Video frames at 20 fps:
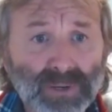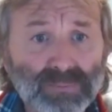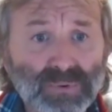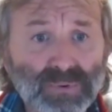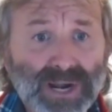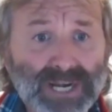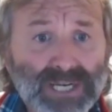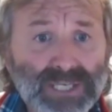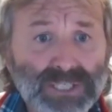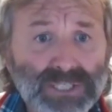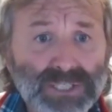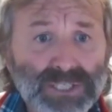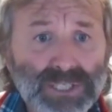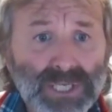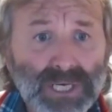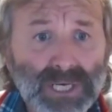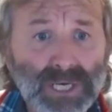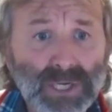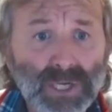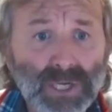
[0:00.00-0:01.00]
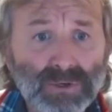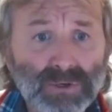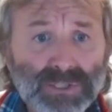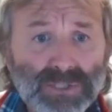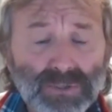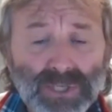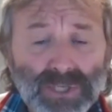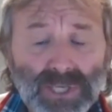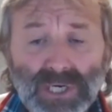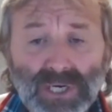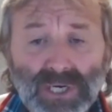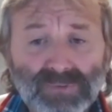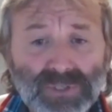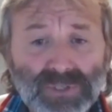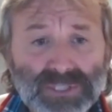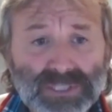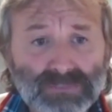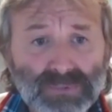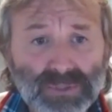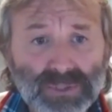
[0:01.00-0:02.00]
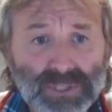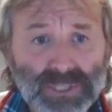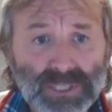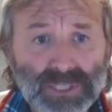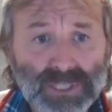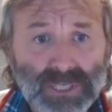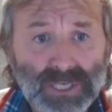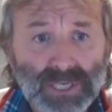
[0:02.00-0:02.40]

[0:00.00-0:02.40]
practice, and I was looking after some of the